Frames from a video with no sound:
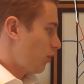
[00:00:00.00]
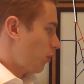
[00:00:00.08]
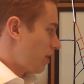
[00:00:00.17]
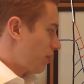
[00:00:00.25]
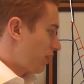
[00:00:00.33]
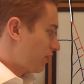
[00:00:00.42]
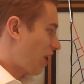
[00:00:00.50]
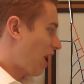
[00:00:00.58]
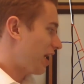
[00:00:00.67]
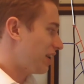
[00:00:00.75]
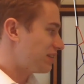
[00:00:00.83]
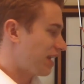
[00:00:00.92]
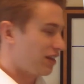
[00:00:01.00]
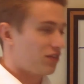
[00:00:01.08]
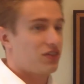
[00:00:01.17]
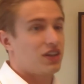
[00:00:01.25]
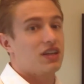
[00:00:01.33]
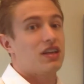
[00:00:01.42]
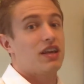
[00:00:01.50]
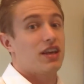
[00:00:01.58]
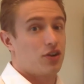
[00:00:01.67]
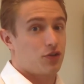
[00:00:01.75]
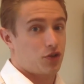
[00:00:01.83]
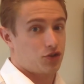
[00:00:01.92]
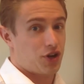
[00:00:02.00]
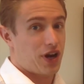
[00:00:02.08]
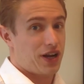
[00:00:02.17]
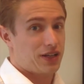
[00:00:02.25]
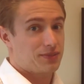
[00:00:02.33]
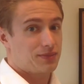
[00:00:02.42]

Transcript: with this high-intensity interval training.